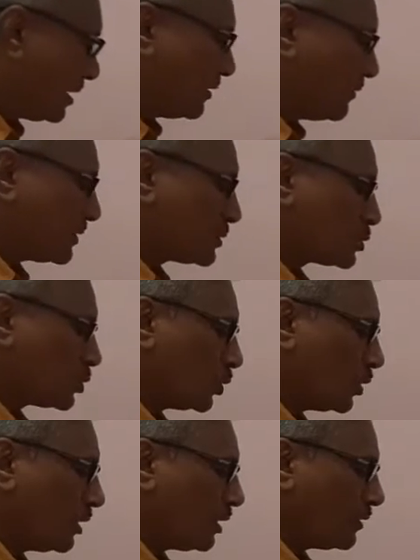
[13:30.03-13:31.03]
your
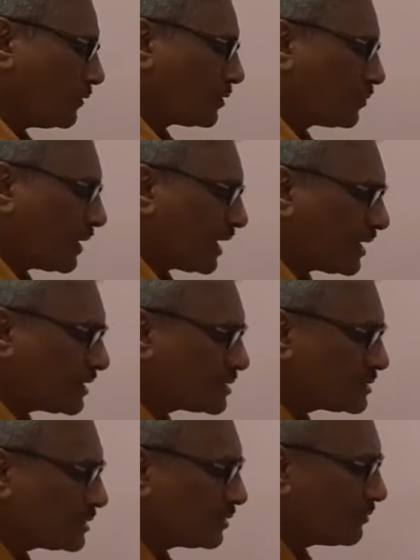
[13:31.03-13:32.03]
school, your
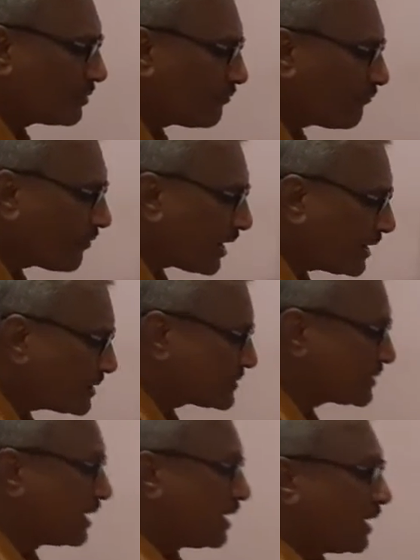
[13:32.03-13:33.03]
parents, your friends.
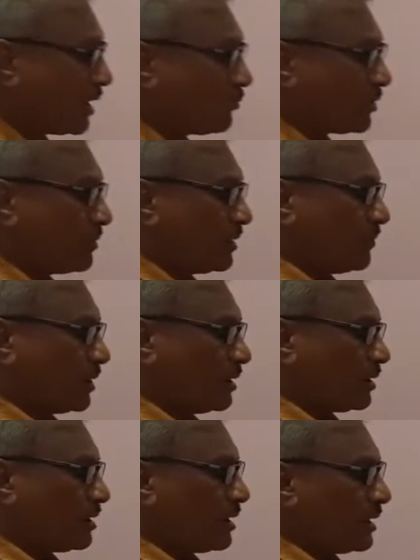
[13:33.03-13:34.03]
Now
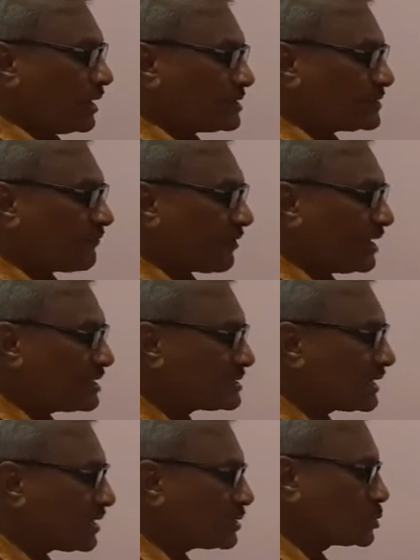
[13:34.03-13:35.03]
remember, his friends
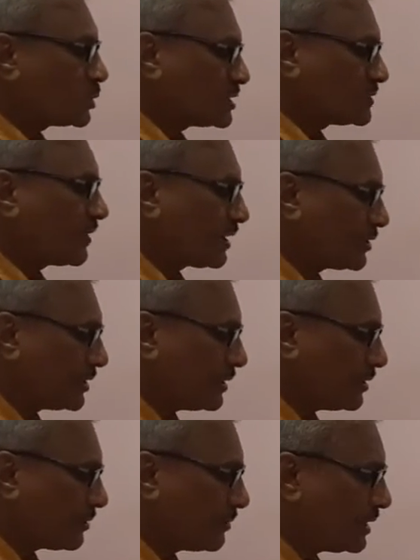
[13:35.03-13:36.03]
are also respected
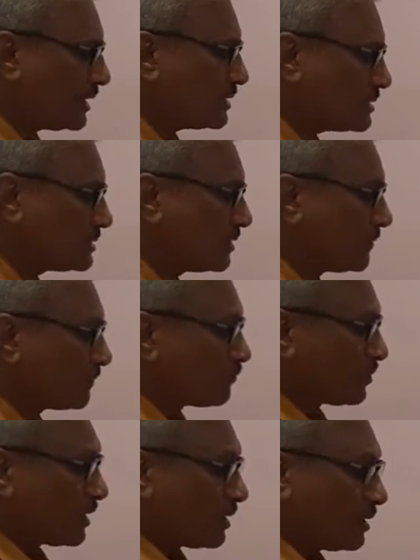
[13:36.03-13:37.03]
here because
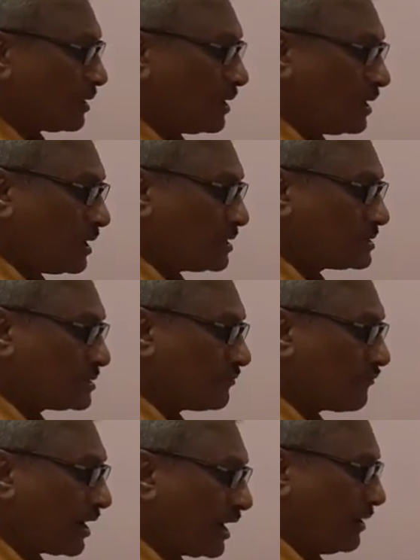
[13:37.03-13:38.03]
he is the
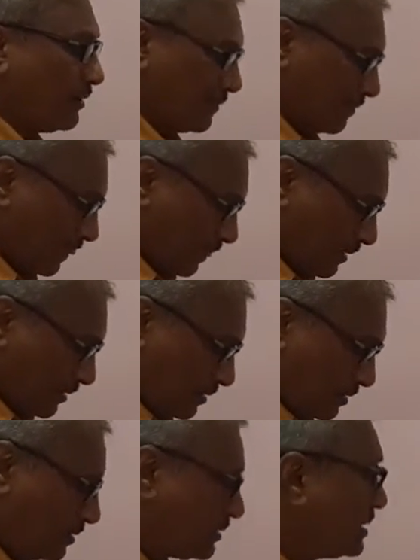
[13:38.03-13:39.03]
friend.
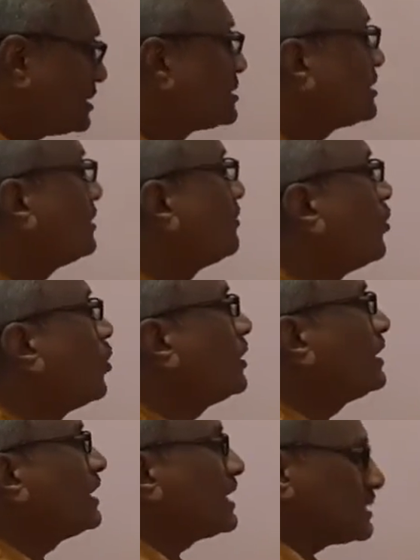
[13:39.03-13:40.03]
This
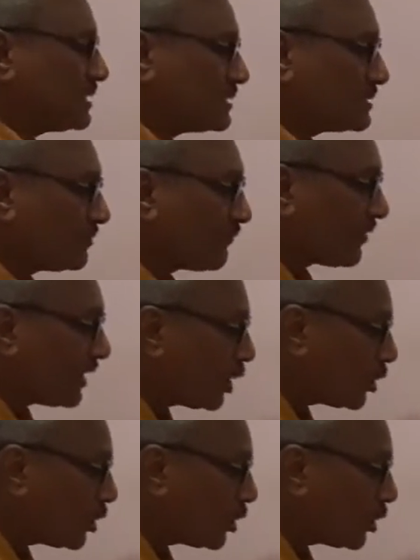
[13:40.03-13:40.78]
Mohan Girase is the friend